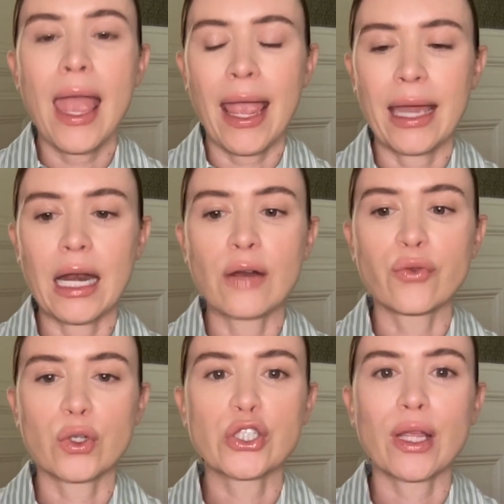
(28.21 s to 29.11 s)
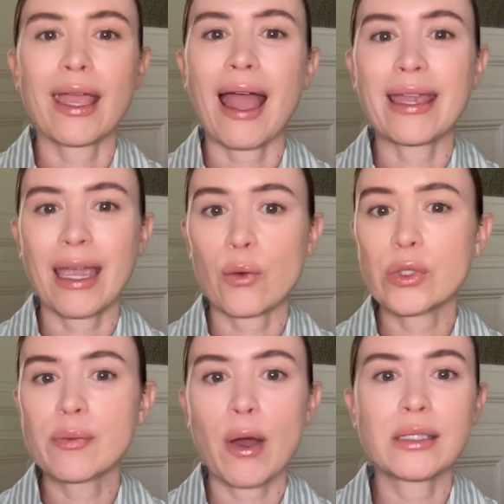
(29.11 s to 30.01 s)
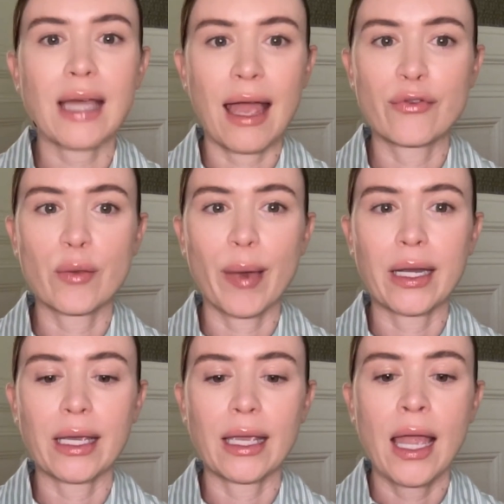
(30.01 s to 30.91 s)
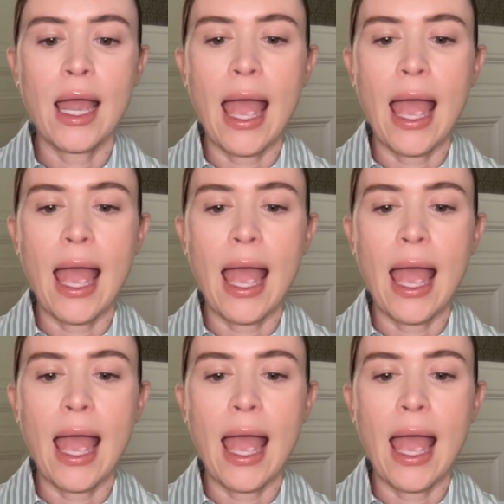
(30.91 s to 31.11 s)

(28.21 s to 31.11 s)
And unfortunately, I can't respond to everybody.